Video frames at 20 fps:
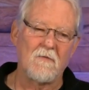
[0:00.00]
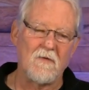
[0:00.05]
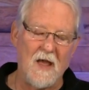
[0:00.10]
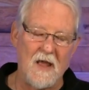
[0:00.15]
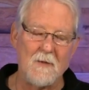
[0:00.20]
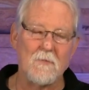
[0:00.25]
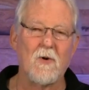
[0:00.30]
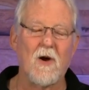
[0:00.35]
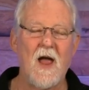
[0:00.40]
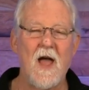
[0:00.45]

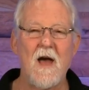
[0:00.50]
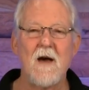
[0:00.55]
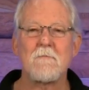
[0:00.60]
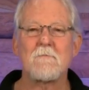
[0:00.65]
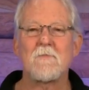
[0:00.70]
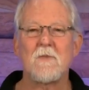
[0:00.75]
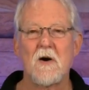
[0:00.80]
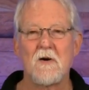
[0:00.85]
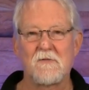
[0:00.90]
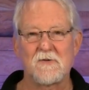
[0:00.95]

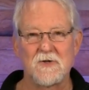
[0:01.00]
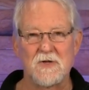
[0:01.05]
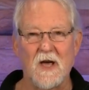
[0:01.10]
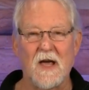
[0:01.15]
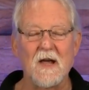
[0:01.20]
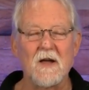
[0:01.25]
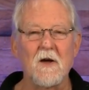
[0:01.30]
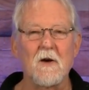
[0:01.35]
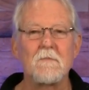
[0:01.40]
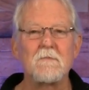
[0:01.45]
Abraham, of
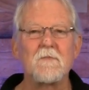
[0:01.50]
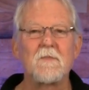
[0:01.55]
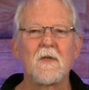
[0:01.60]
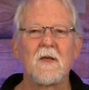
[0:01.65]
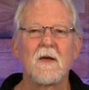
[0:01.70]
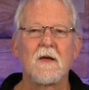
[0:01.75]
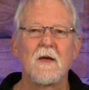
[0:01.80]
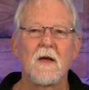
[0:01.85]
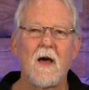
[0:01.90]
Jacob,